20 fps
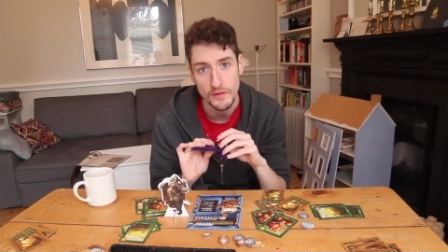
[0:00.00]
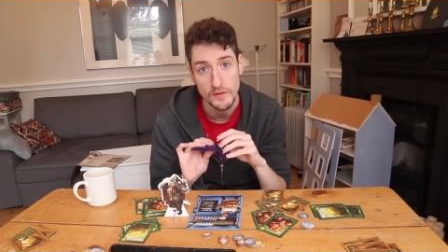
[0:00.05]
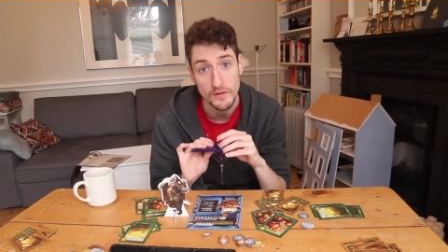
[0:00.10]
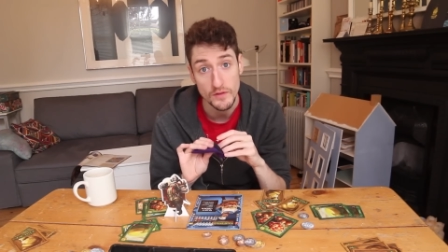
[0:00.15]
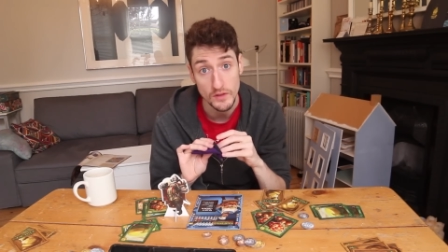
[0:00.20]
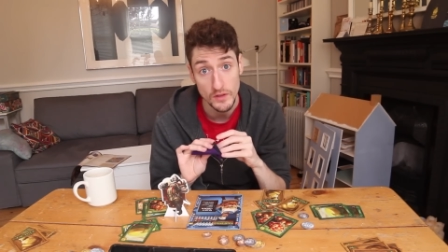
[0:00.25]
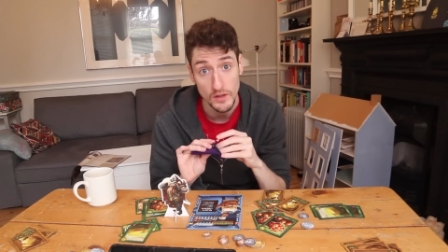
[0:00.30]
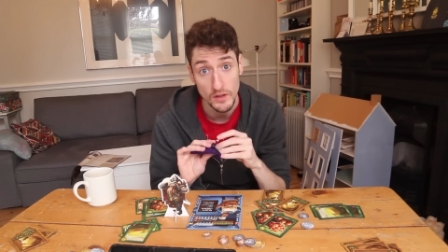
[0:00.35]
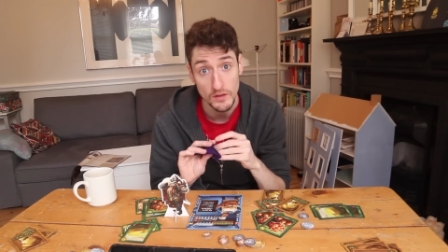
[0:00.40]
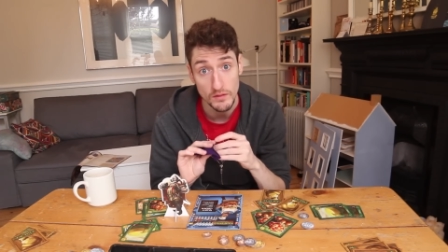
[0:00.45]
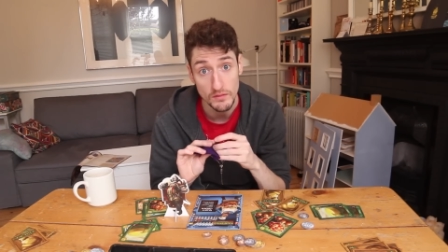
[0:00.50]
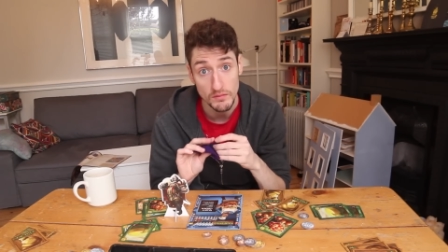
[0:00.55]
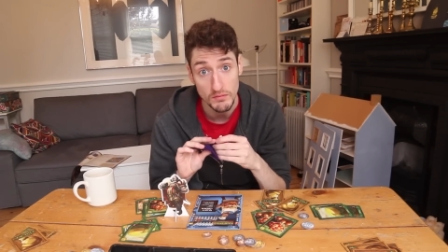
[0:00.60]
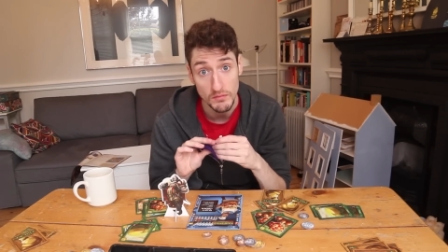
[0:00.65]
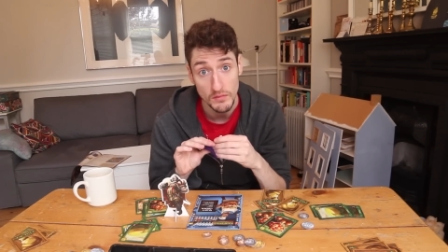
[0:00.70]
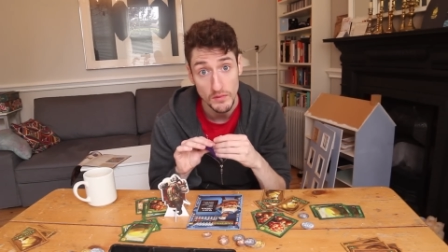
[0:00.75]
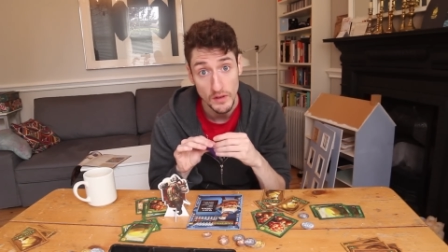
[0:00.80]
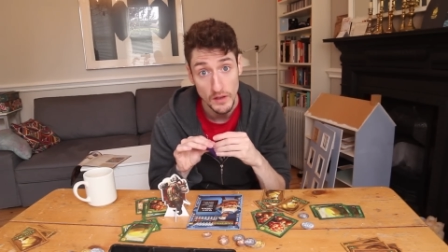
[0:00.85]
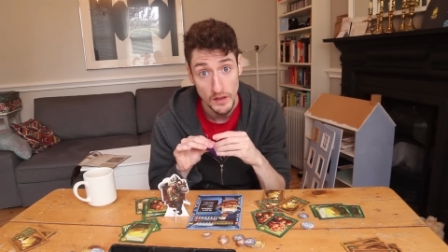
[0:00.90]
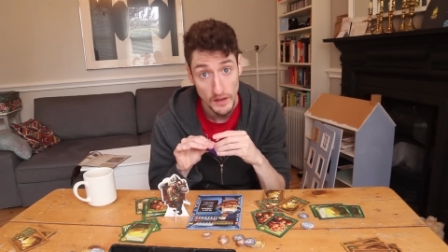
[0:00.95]
And you've just
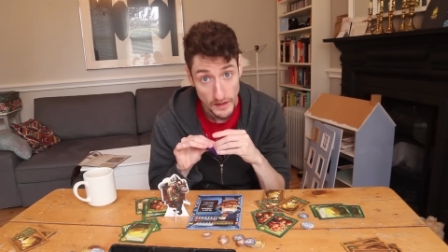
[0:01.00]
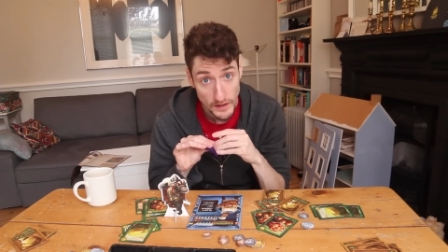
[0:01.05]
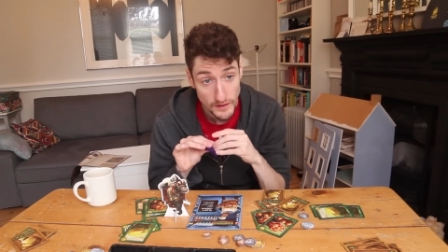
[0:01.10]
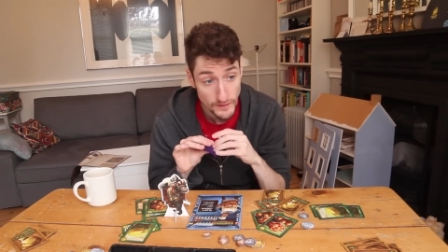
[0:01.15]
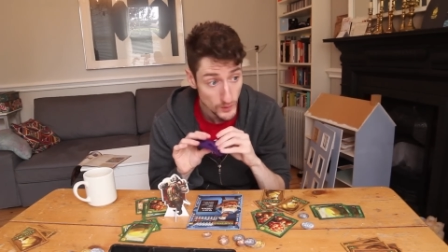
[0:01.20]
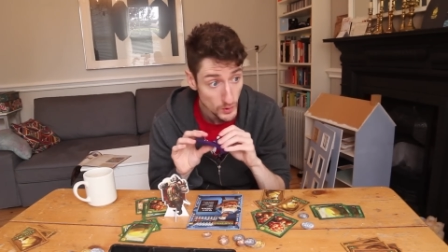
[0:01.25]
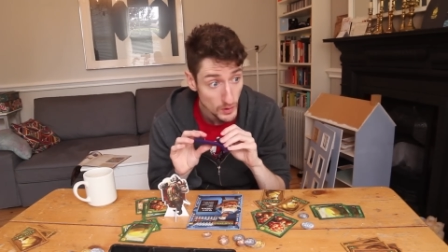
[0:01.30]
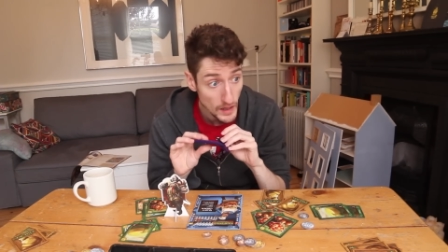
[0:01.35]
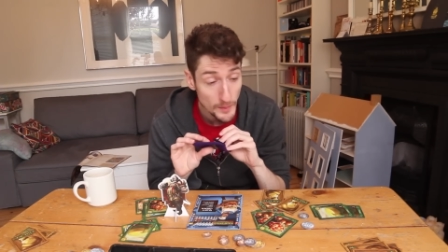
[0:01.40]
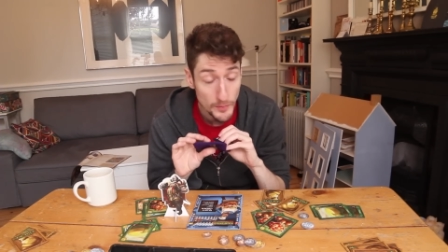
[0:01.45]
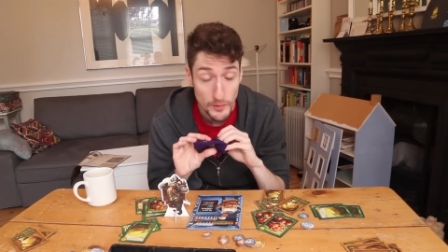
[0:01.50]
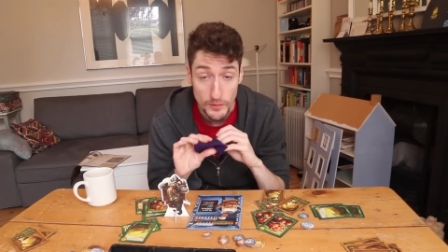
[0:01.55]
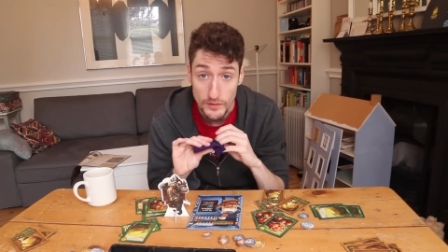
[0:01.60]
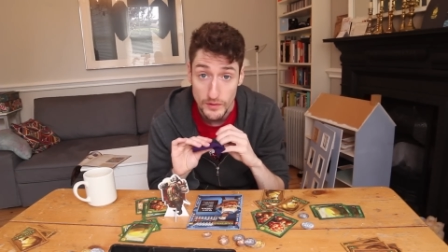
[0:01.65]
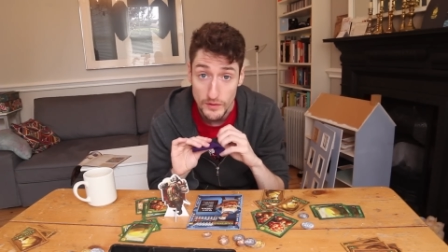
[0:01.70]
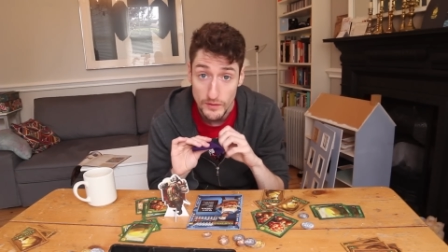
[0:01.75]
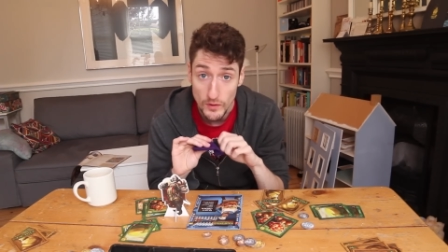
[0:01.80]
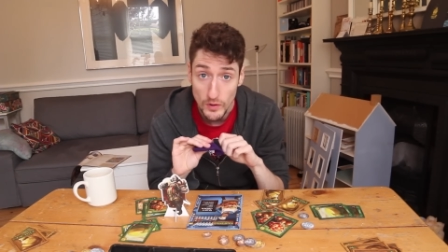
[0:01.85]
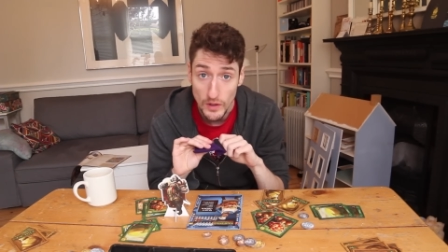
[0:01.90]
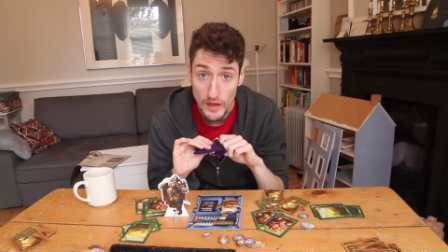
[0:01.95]
gone, it's four
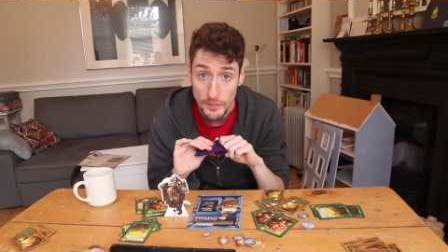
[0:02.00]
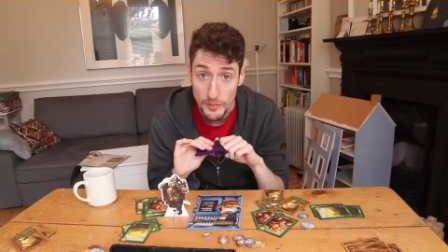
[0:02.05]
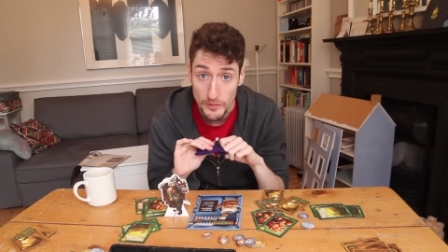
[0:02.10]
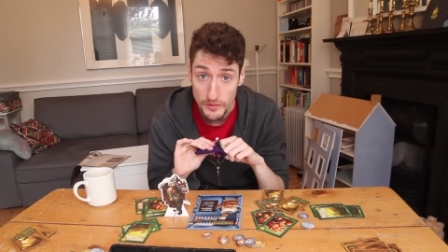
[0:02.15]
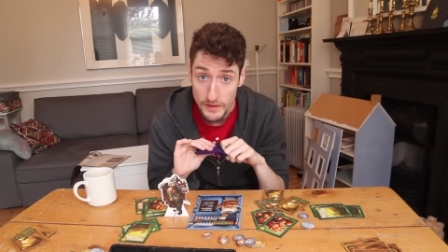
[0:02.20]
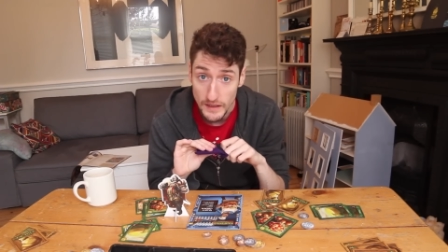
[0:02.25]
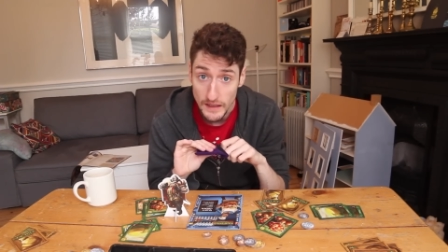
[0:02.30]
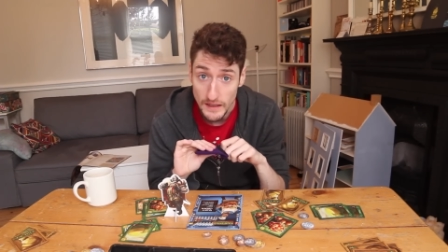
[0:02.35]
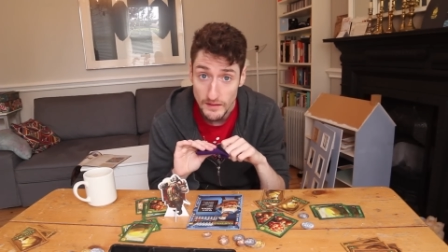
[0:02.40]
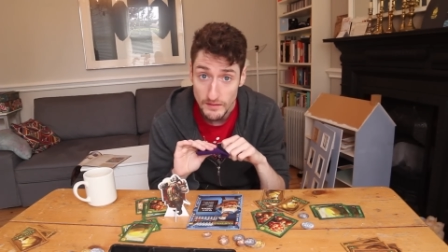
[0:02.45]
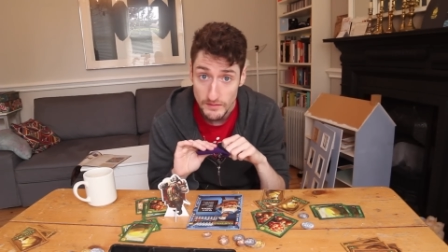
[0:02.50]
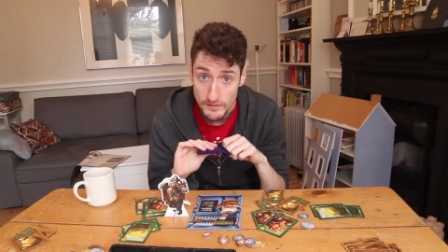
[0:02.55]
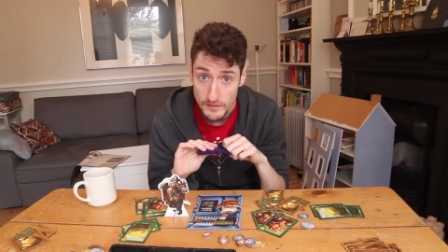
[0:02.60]
apples, it's four apples, yeah?